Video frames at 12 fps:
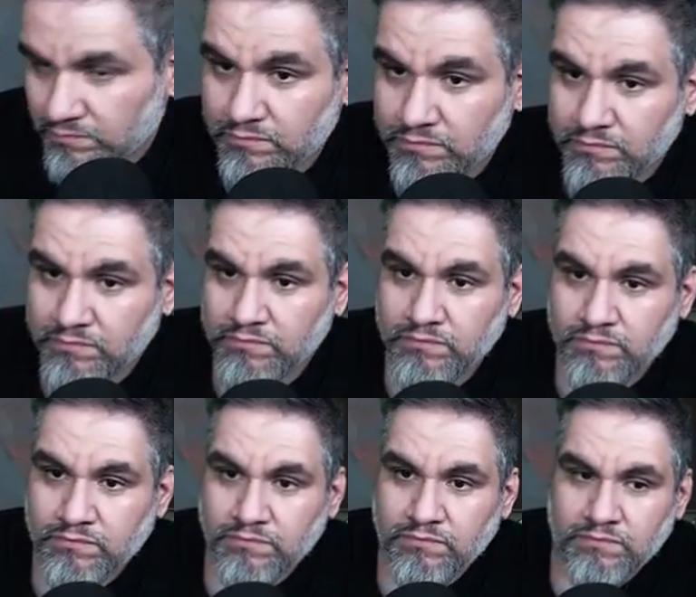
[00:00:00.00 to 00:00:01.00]
Oof
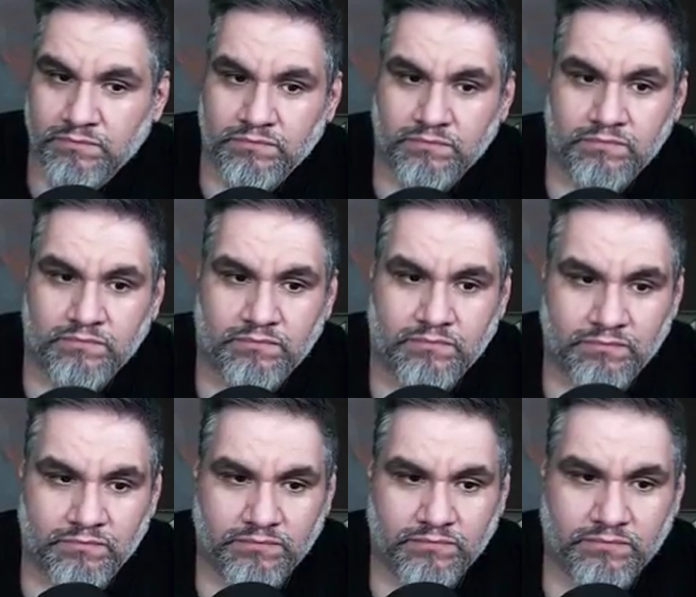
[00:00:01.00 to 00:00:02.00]
that's a good draw.
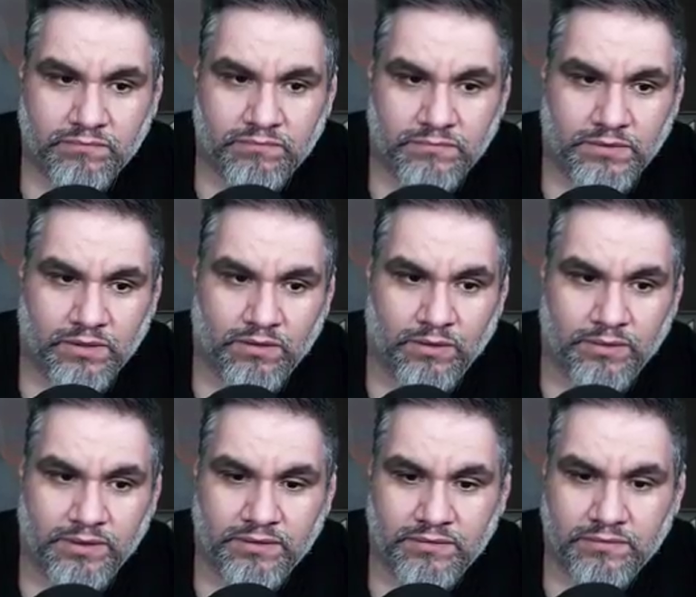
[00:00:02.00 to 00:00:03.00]
Hornet
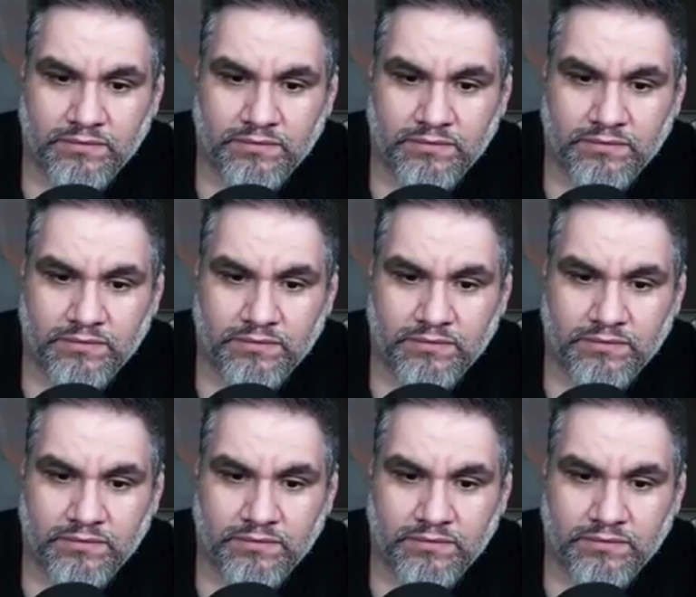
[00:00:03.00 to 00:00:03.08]
Queen.